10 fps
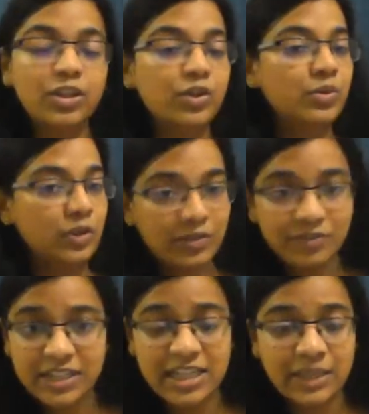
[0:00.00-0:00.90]
you will
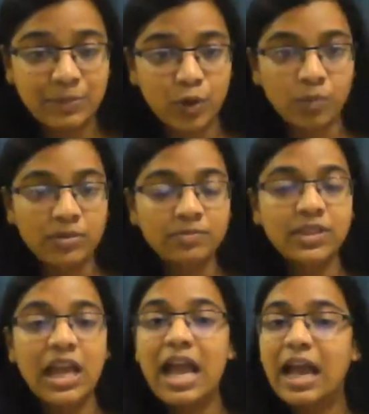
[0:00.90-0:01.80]
not face any problem,
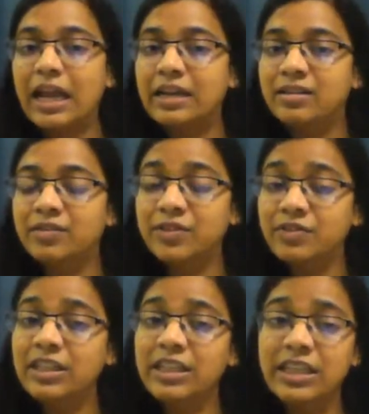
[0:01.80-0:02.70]
and we
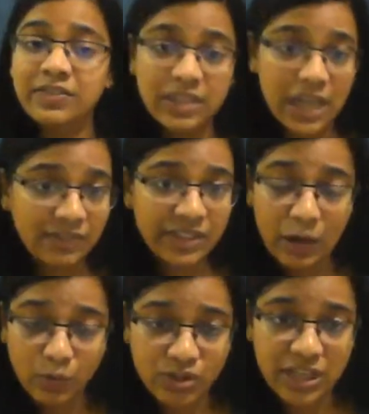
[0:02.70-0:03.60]
will even have
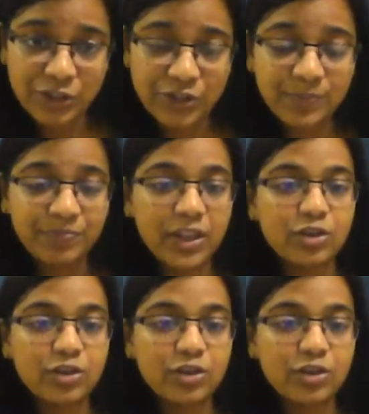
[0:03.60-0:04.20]
doubt session.